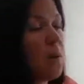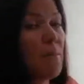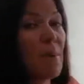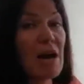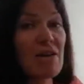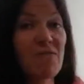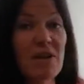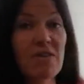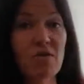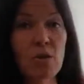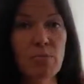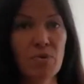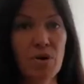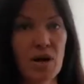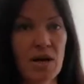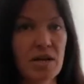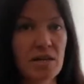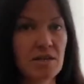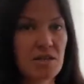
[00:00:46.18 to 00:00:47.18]
my favorite
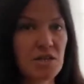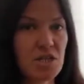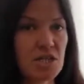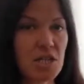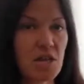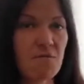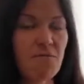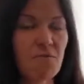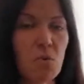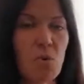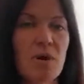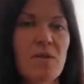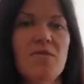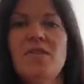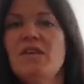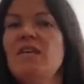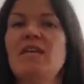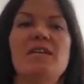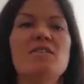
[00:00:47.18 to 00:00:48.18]
brand for
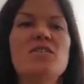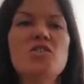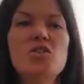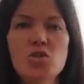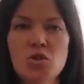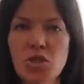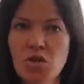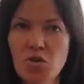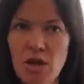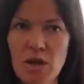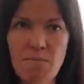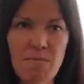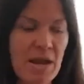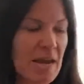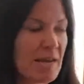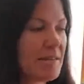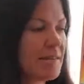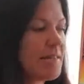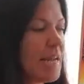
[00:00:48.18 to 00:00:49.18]
the student grade
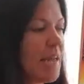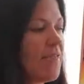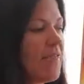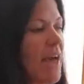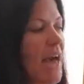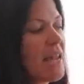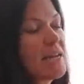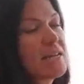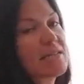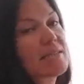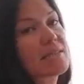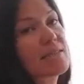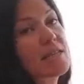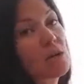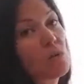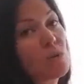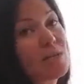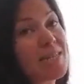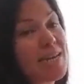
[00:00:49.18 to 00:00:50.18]
paint, and that is
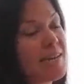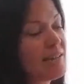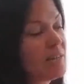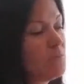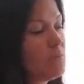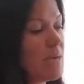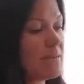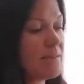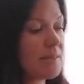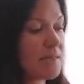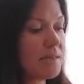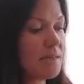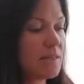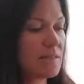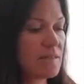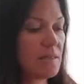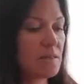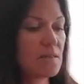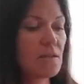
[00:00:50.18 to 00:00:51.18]
Liquitex
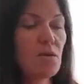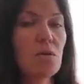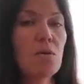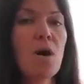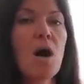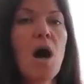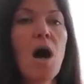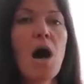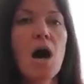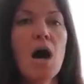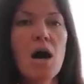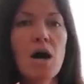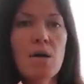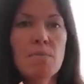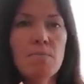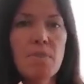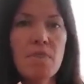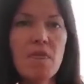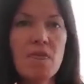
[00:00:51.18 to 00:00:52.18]
Basics. So
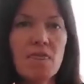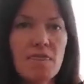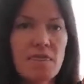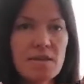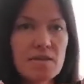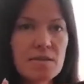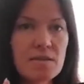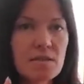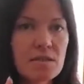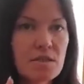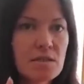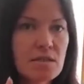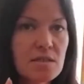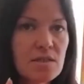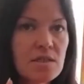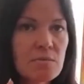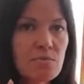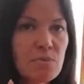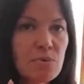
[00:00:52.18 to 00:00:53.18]
this
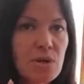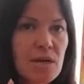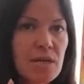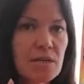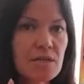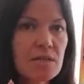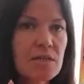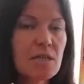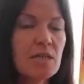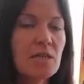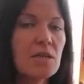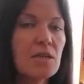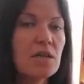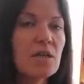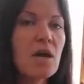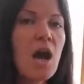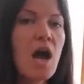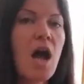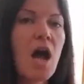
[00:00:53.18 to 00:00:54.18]
is the brand
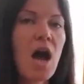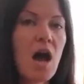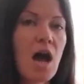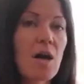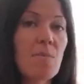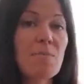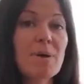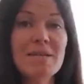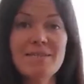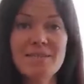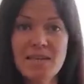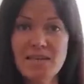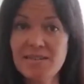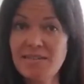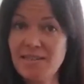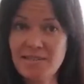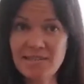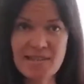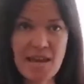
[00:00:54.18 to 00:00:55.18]
here, but
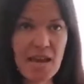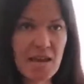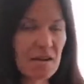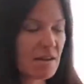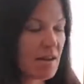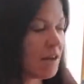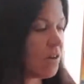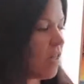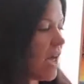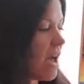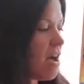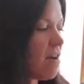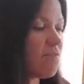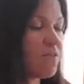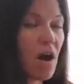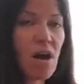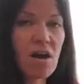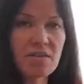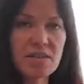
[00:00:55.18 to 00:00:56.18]
it's a set. It'll
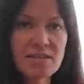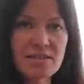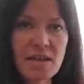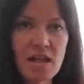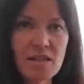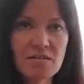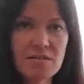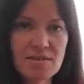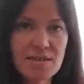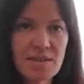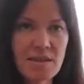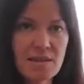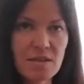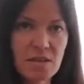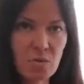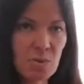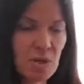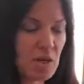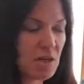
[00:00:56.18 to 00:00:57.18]
have all these colors in it and
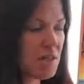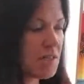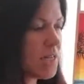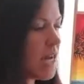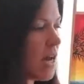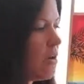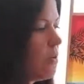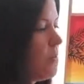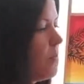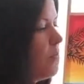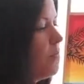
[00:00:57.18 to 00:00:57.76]
you'll be good to go.